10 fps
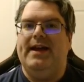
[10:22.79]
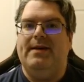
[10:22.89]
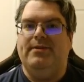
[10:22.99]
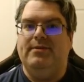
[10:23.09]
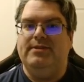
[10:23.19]

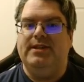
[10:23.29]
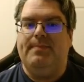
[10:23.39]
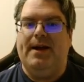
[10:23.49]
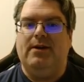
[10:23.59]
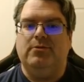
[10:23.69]
app using a
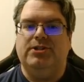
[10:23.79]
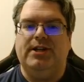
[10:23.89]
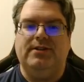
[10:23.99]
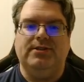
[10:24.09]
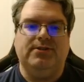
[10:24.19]

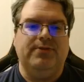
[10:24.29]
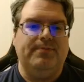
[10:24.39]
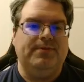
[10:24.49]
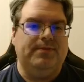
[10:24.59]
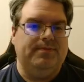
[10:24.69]
PowerShell
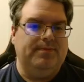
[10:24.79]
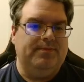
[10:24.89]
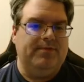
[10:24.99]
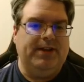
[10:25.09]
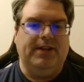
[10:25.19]
script
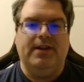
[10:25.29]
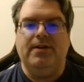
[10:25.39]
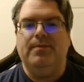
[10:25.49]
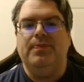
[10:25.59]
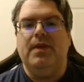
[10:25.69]
right
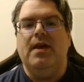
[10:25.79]
here,